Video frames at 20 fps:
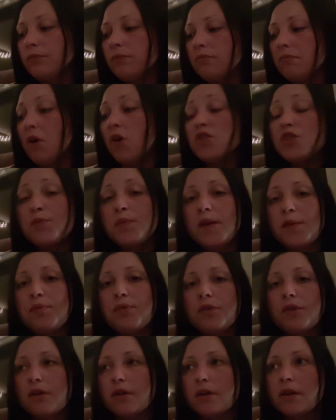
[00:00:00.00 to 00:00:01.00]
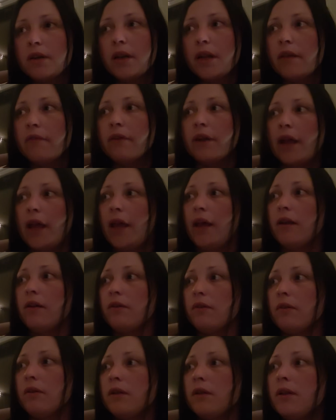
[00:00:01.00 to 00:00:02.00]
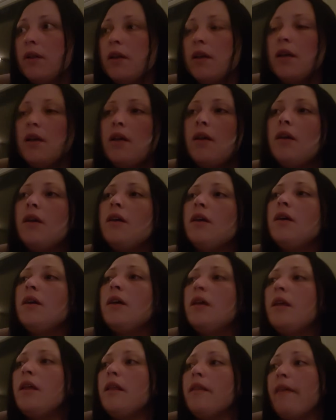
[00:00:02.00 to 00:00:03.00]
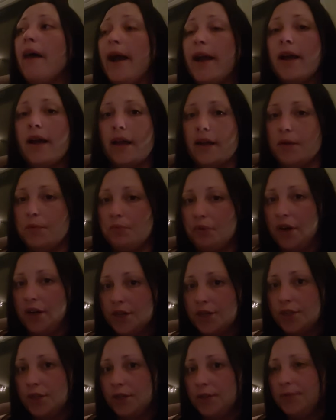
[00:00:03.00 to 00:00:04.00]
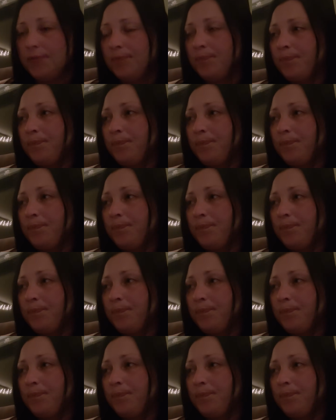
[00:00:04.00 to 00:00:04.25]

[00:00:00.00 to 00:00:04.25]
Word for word: Most people couldn't even handle that kind of pressure.